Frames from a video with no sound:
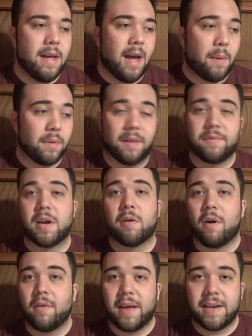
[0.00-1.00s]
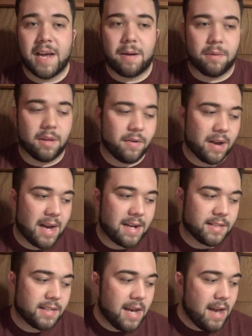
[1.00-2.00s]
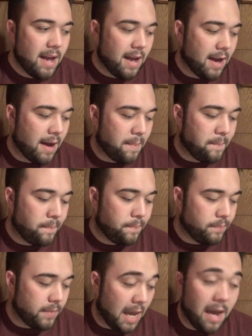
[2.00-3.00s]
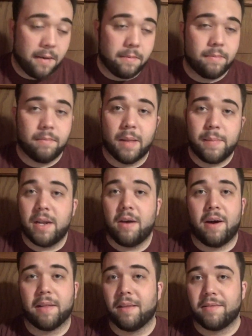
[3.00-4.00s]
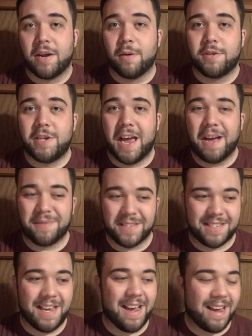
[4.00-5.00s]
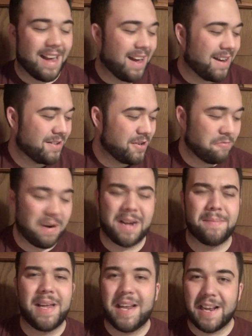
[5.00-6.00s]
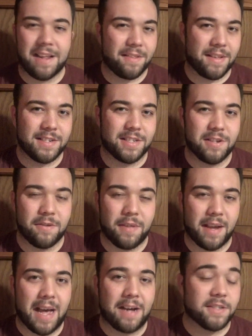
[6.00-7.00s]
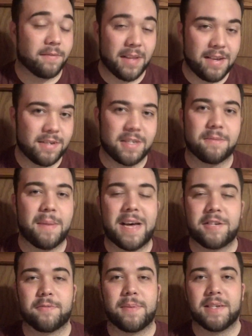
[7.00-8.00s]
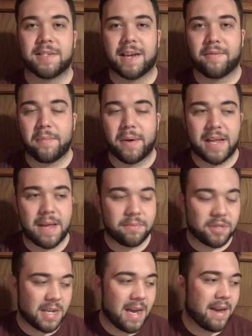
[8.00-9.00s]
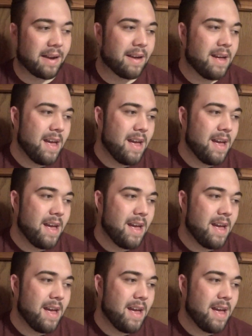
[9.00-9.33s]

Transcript: I would love to hear all that down below, guys. Yeah, let me know. I'd love to hear what you have to say. Do you recommend any of these? Do you think House of Leaves is a masterpiece like everybody keeps saying?